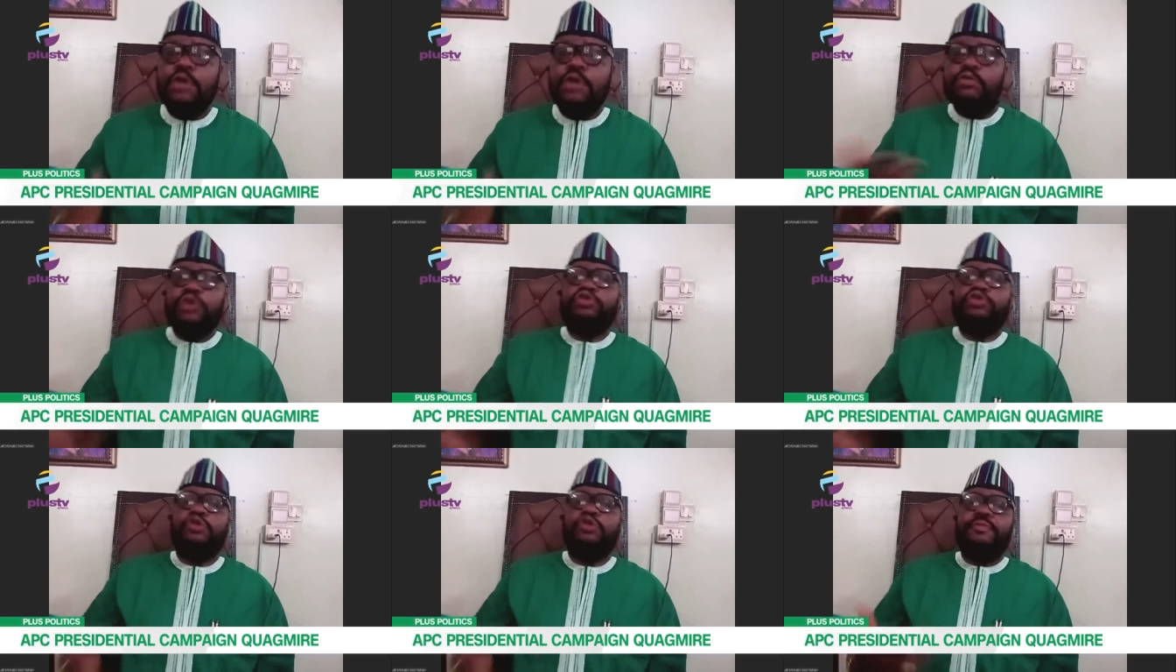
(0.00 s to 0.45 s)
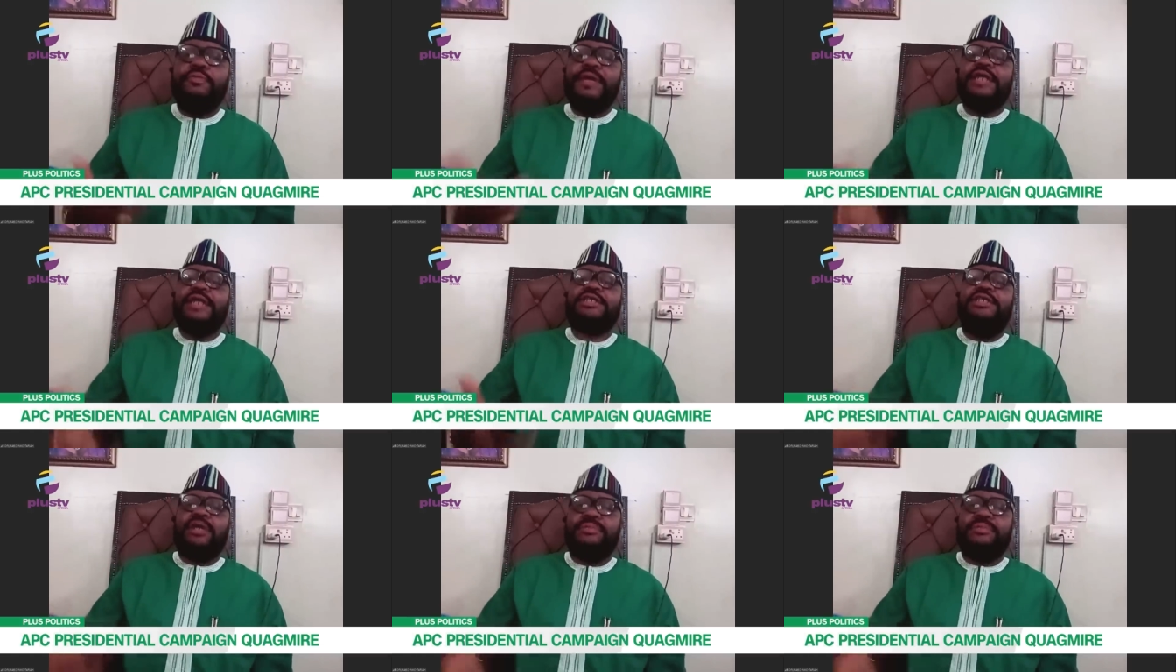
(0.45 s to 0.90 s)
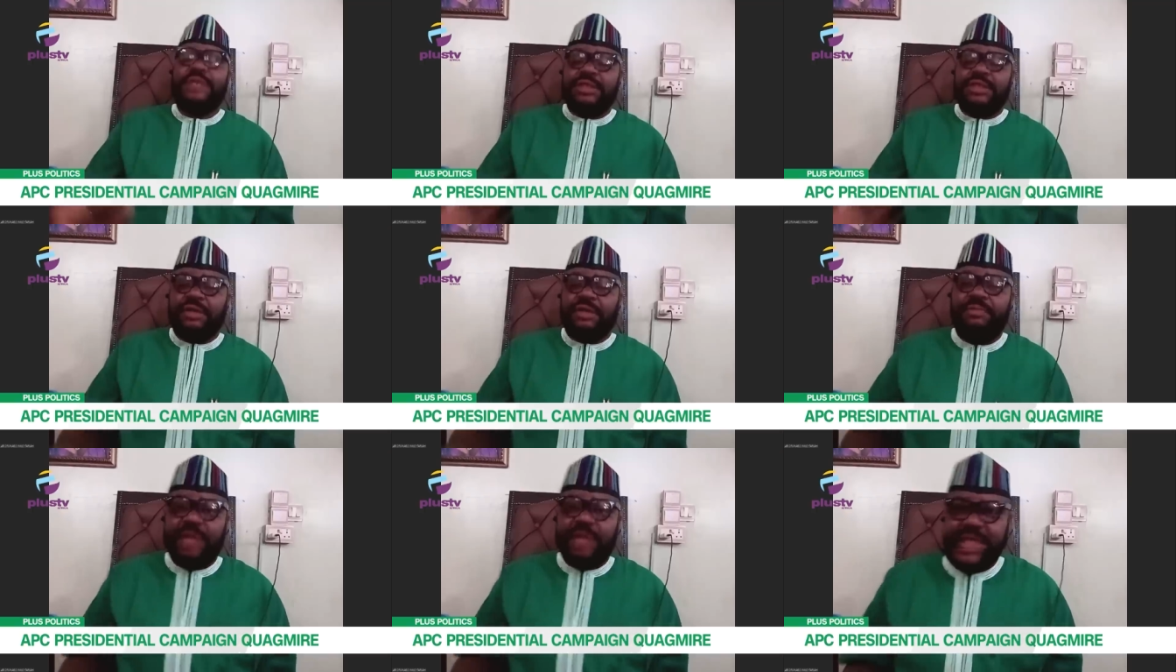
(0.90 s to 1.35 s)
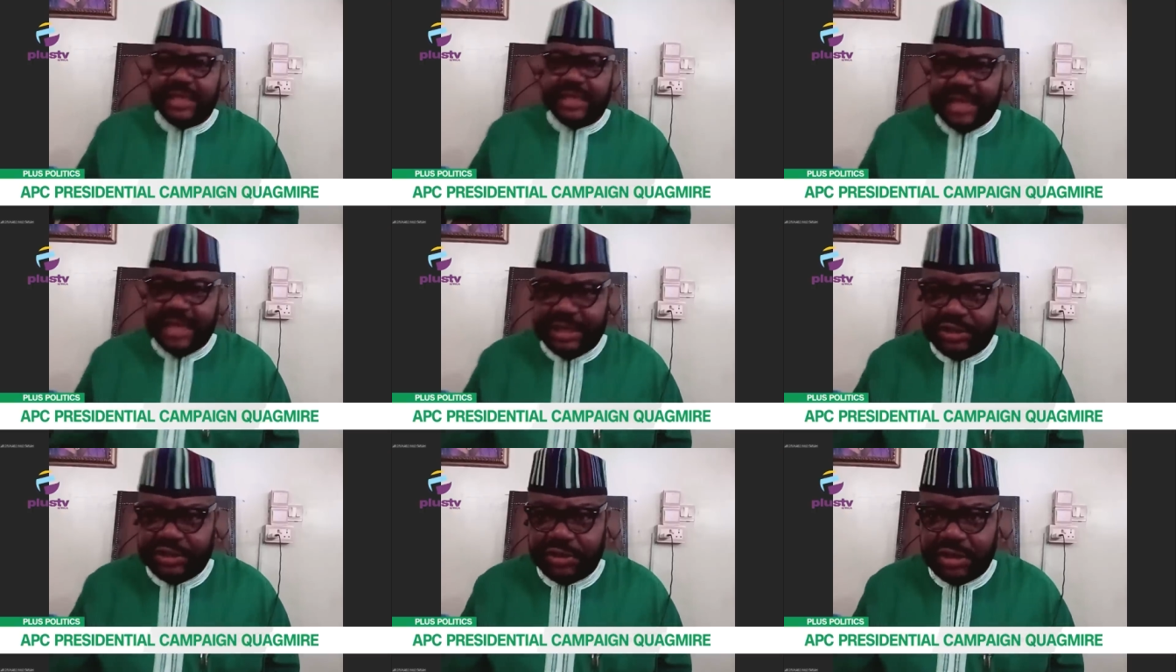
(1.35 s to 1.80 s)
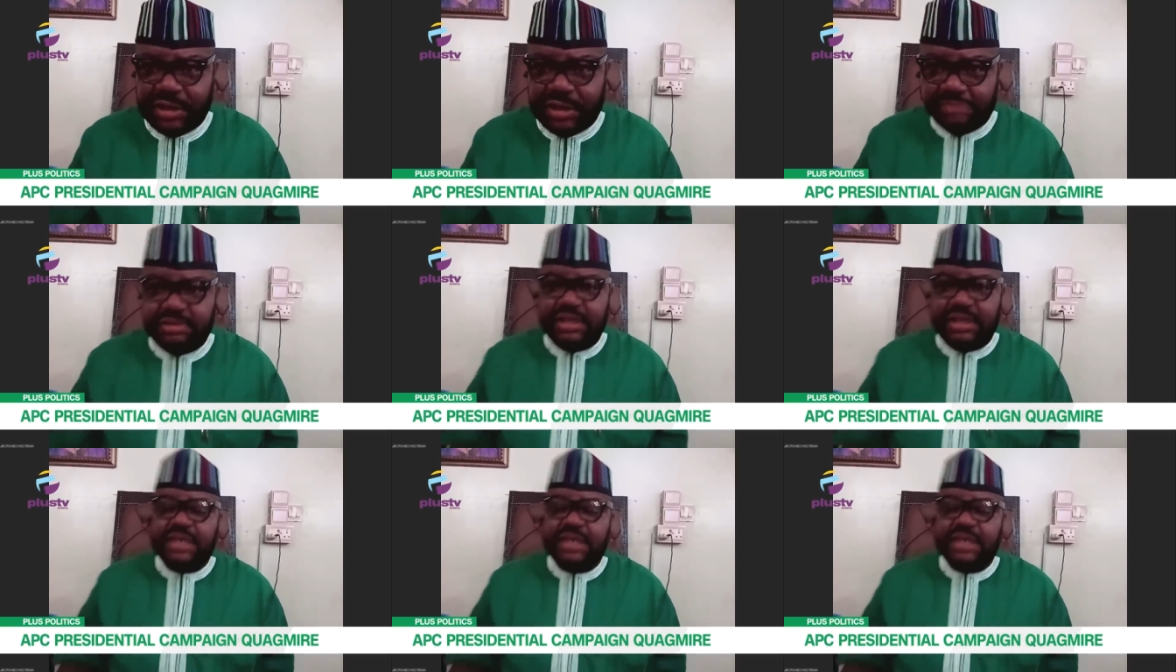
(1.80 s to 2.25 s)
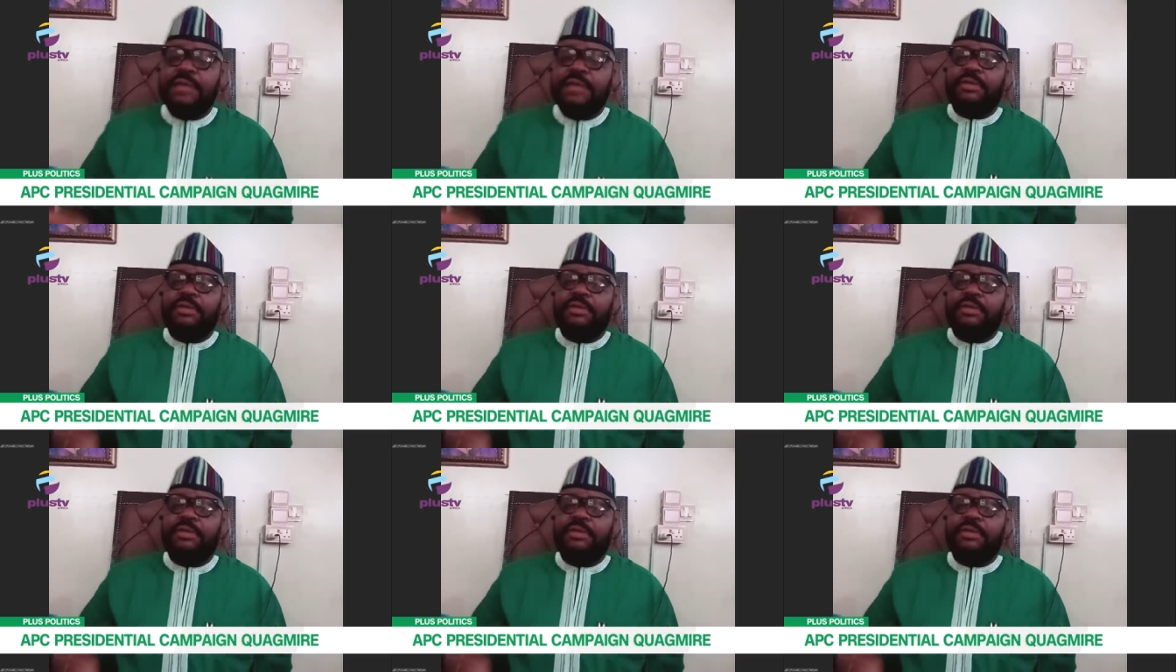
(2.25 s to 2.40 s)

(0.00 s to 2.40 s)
which will be a subject of litigation anyway,